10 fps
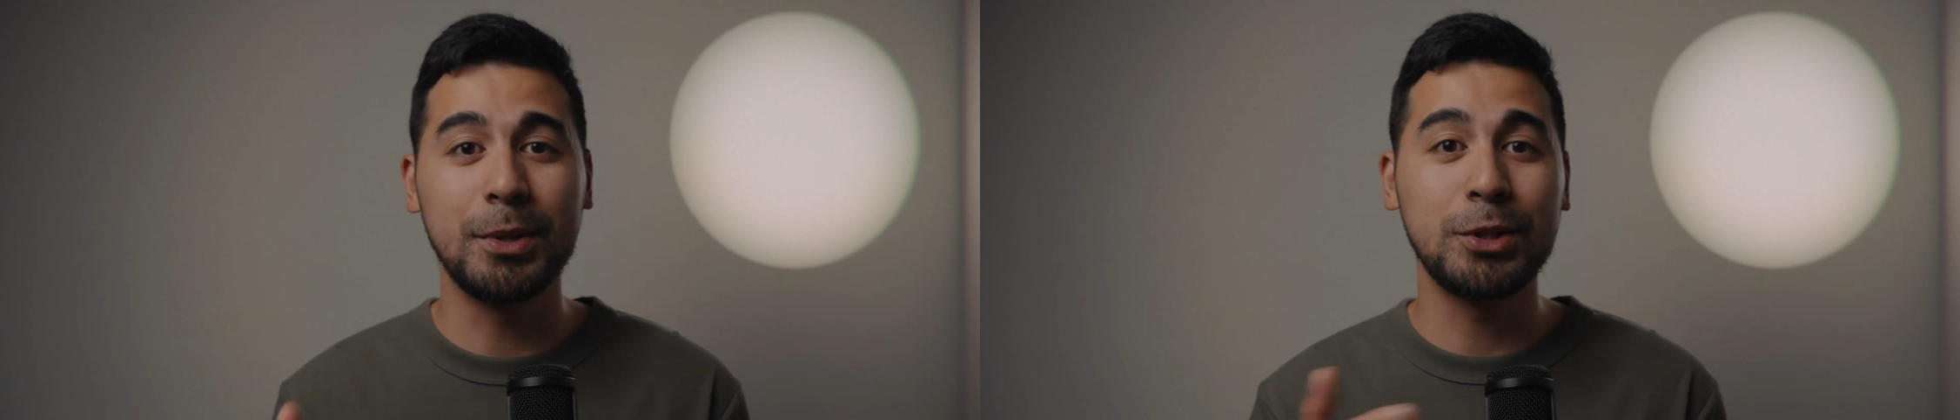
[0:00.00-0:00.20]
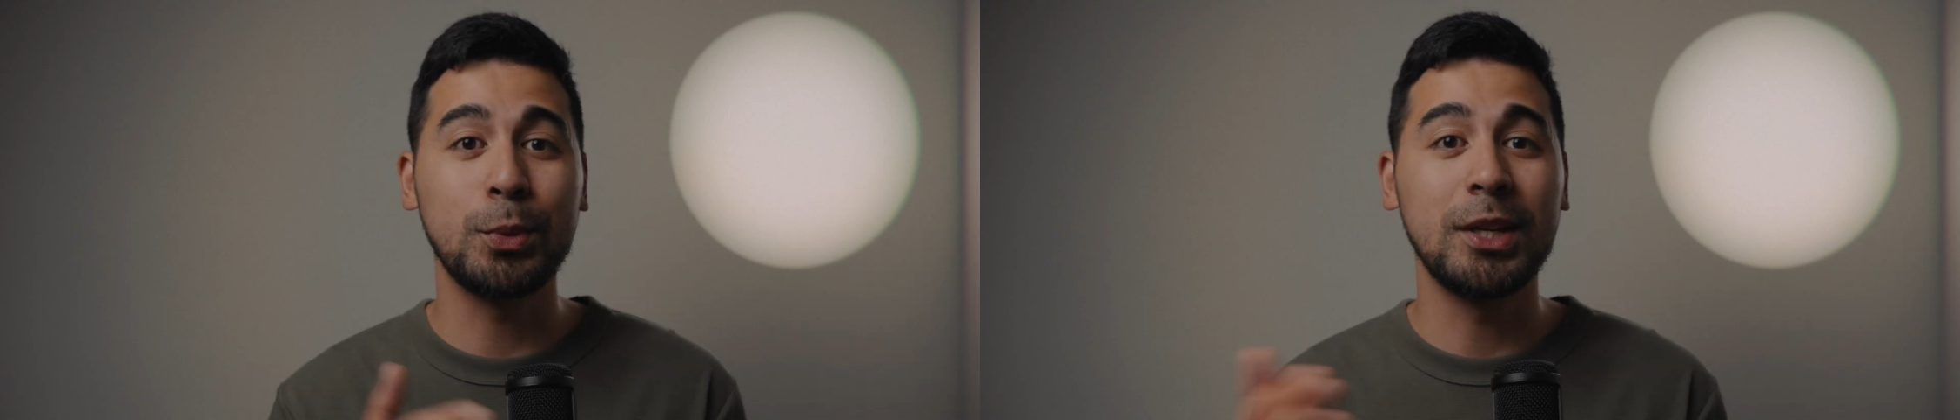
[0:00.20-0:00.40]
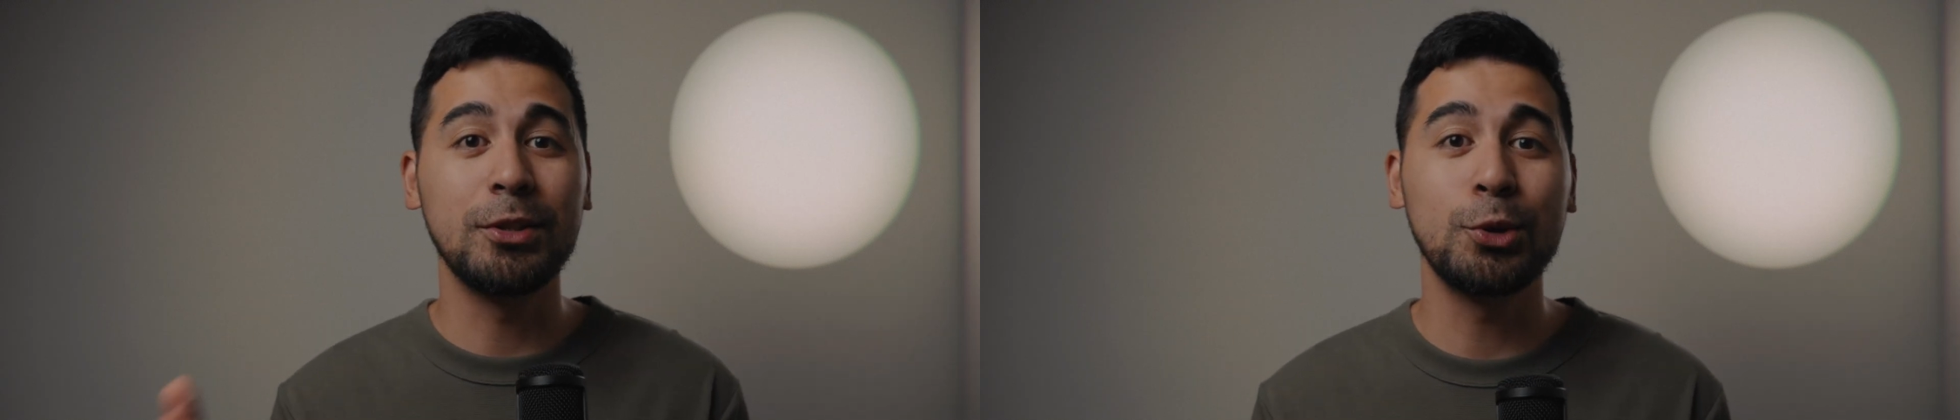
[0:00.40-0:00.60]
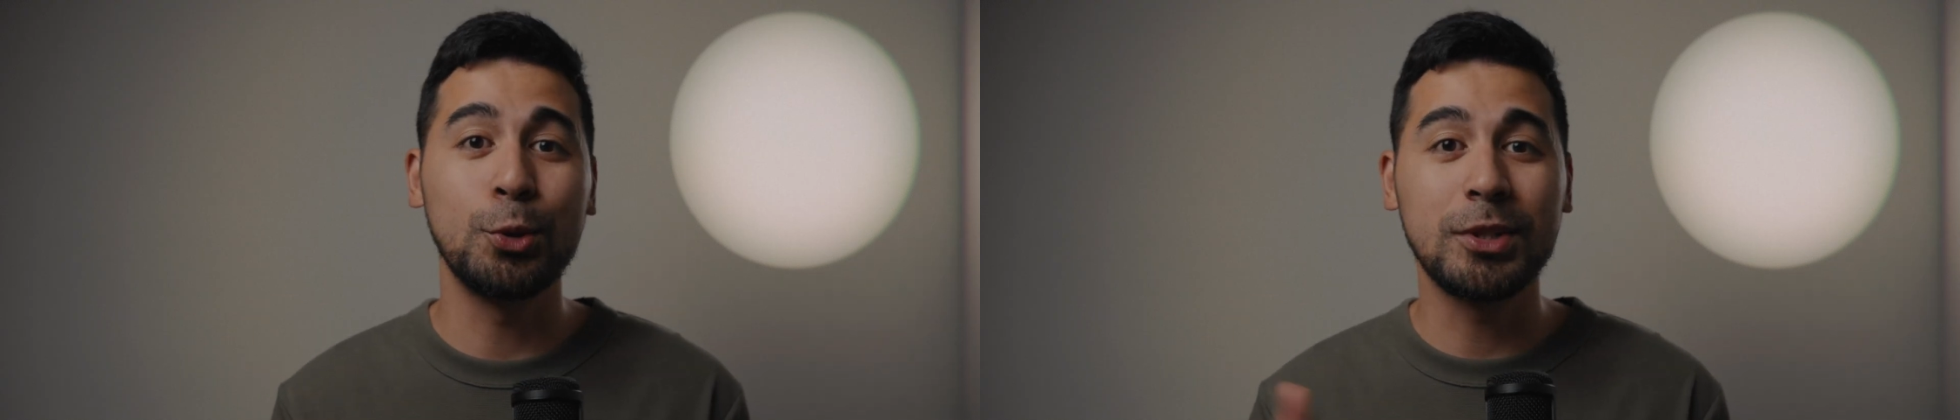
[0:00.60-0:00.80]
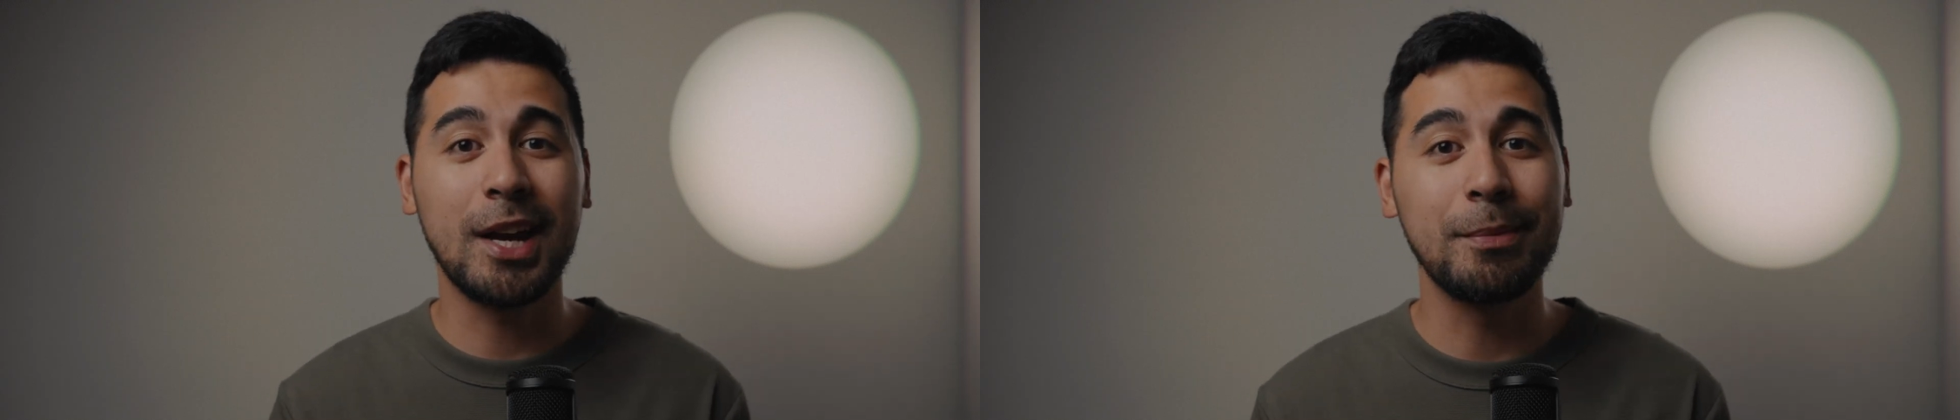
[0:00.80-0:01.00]
between
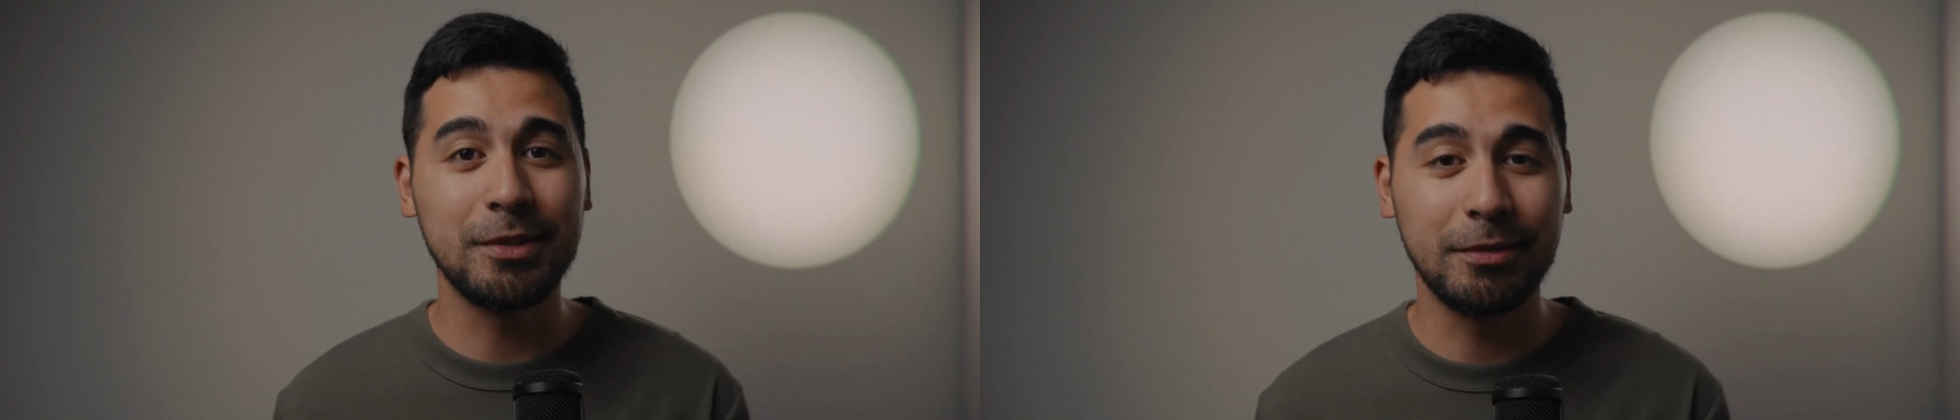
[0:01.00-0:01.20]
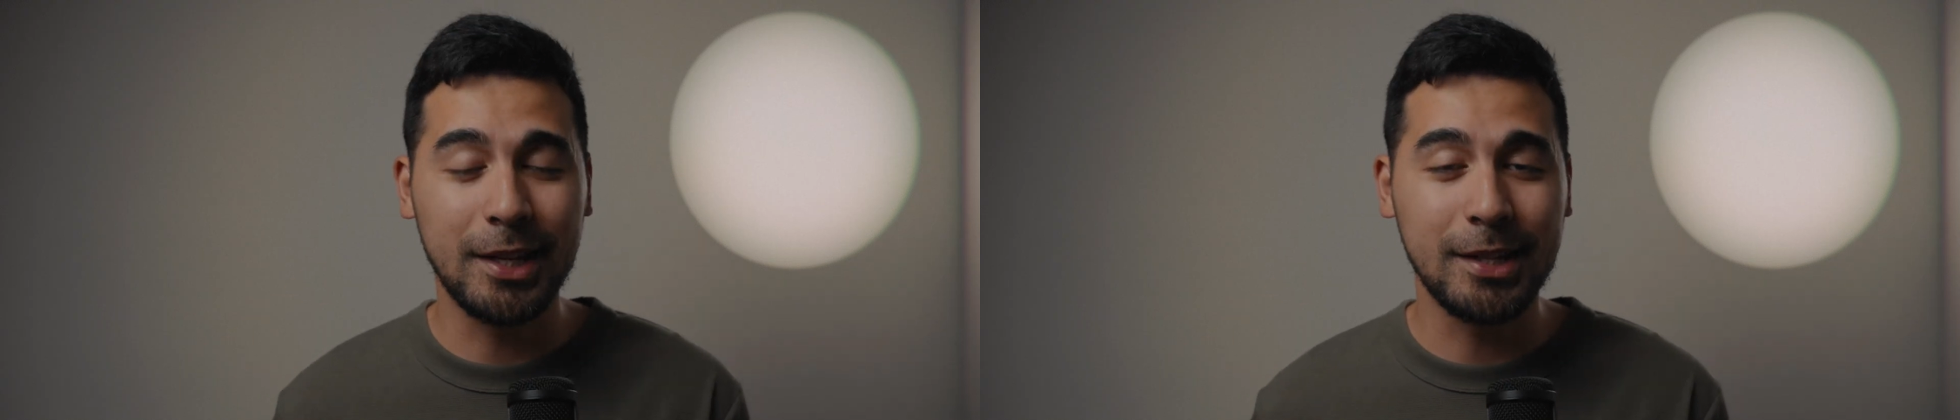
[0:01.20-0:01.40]
two types of